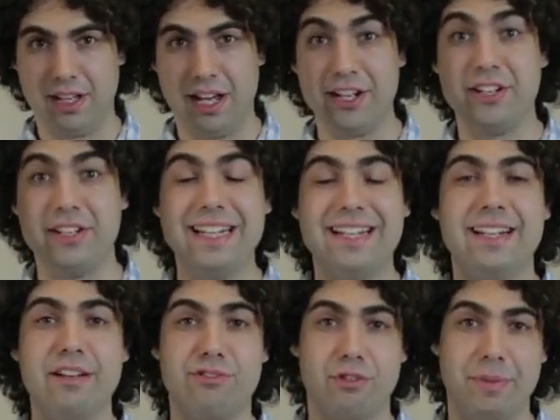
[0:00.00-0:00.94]

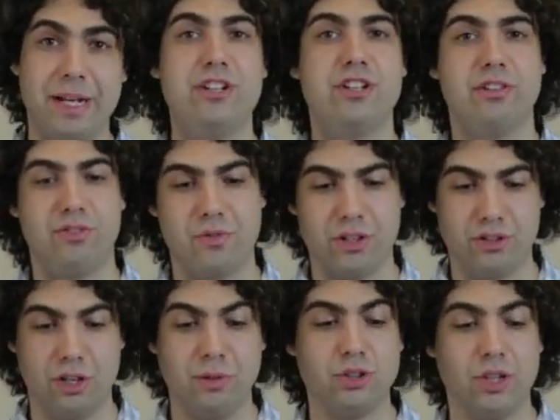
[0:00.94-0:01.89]
unneeded information from the
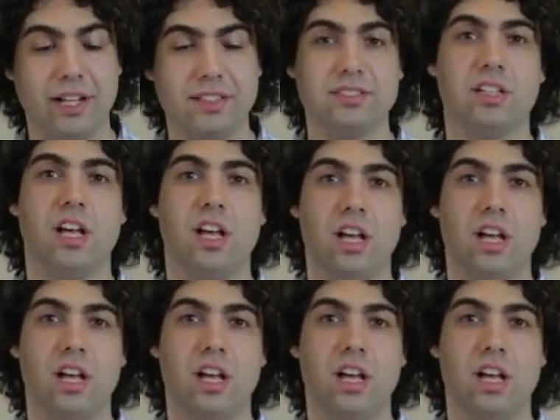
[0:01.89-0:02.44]
drum tracks,